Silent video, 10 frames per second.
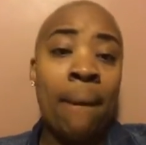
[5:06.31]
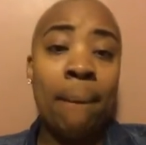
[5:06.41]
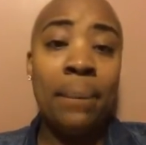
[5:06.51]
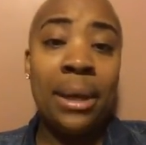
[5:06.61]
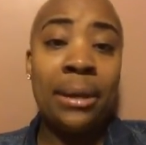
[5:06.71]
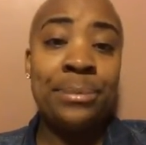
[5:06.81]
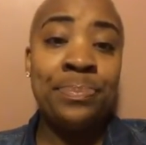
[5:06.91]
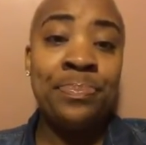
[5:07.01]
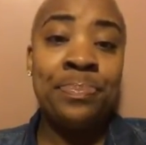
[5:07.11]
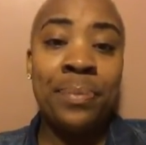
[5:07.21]
But
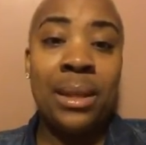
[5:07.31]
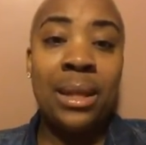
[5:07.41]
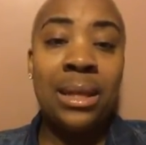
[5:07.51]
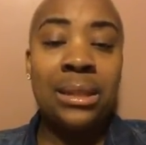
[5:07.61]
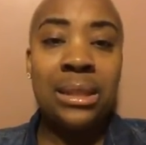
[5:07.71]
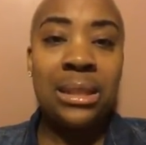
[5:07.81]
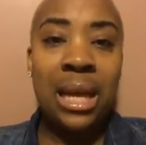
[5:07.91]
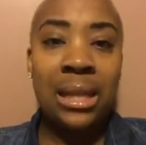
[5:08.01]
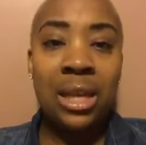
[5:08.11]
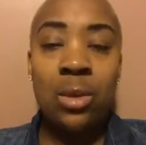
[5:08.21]
then it's just
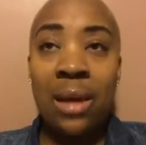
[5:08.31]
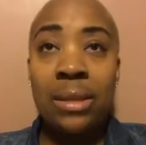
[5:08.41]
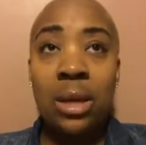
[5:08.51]
like then you have